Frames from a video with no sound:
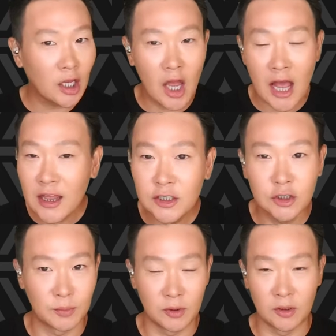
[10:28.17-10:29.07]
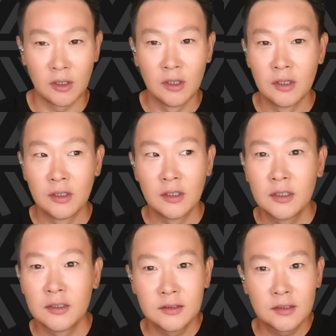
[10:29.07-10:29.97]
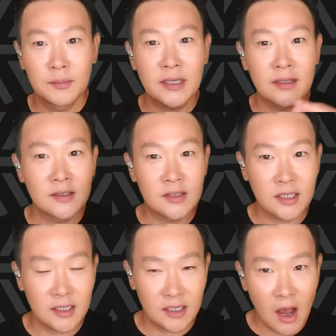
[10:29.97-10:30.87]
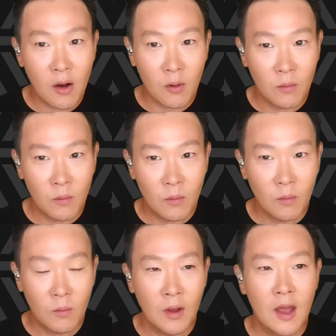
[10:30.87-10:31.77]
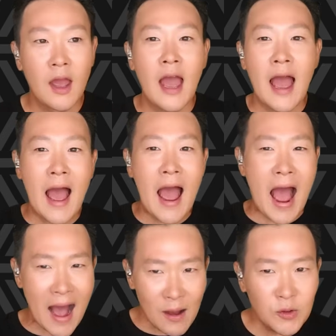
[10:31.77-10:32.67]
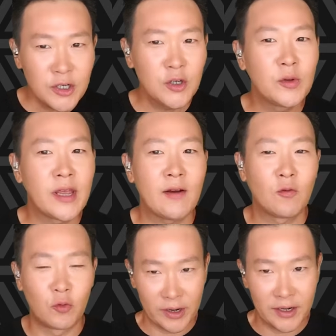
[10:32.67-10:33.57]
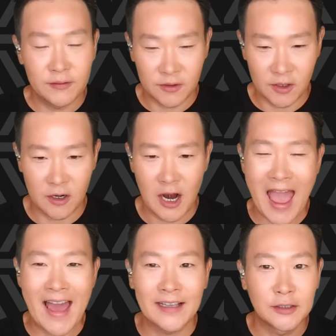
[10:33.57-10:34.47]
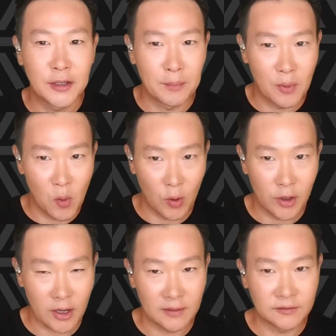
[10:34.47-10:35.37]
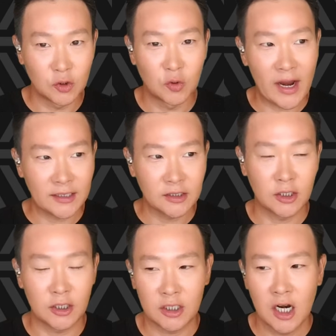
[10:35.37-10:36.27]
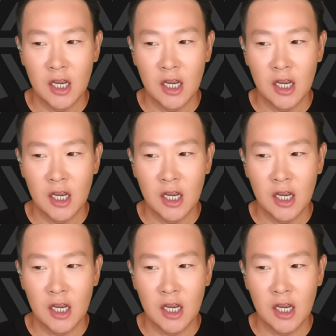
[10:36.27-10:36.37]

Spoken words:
eligible to be the CEO. How do you get rid of her as the board of director,